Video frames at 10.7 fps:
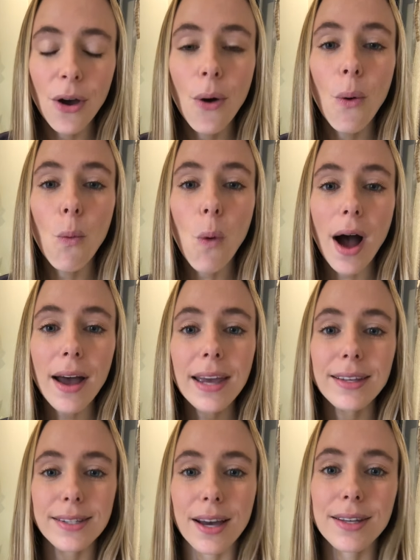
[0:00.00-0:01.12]
Why
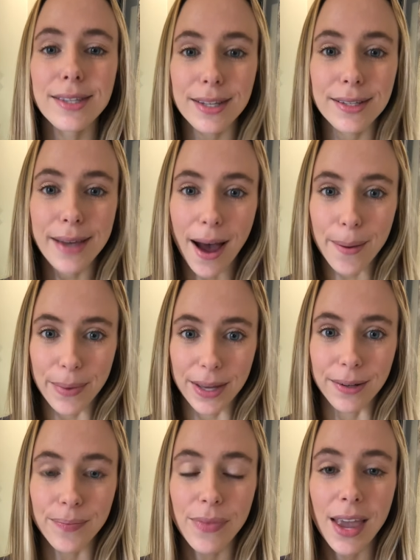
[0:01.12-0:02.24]
does this happen?
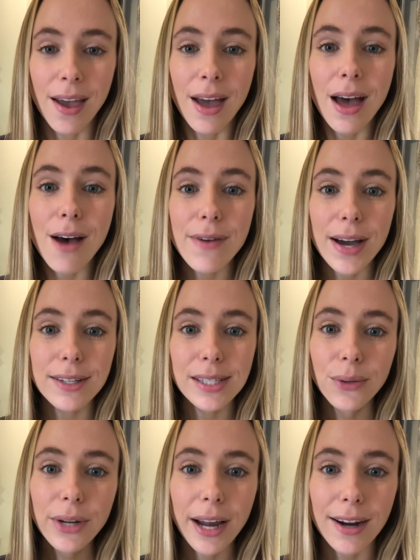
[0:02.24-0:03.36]
A vaccine
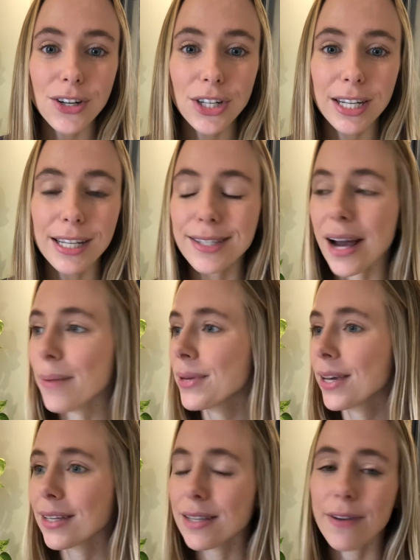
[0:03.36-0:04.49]
reaction is not
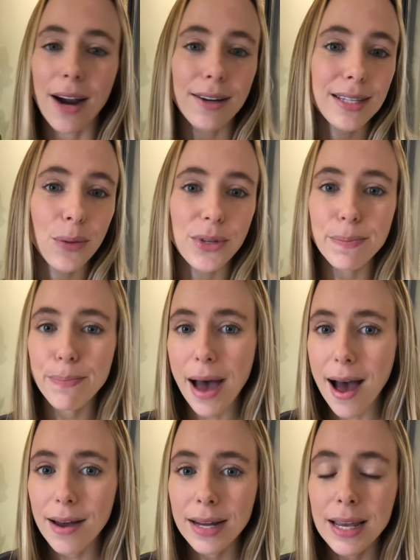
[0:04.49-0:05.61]
because the vaccine was
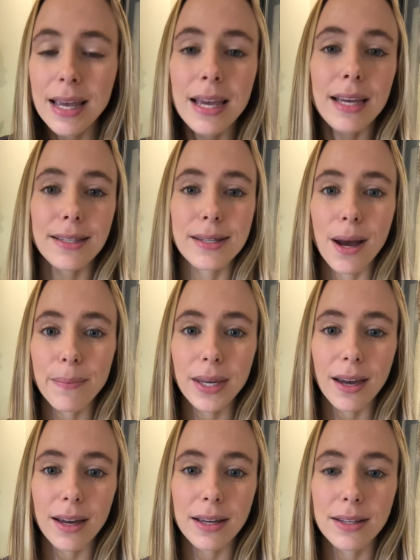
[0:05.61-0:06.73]
bad. It's not
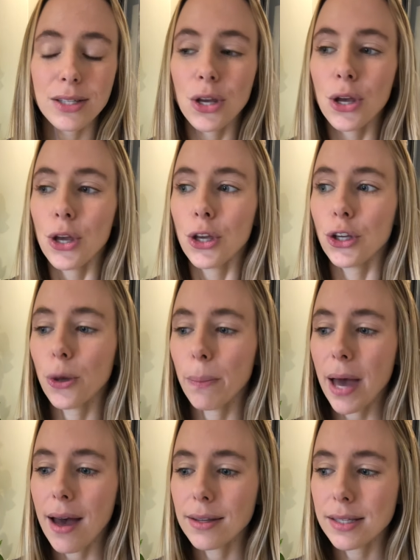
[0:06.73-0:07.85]
because your
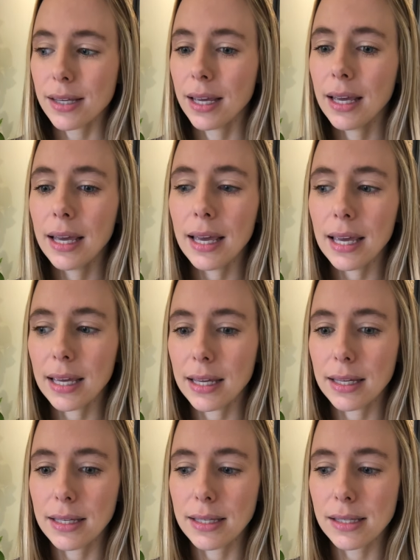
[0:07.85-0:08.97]
pet
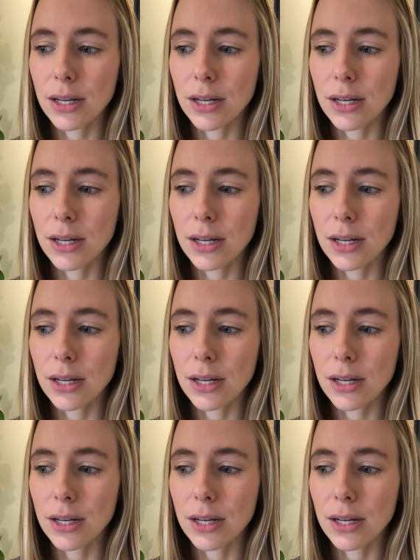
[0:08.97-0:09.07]
is,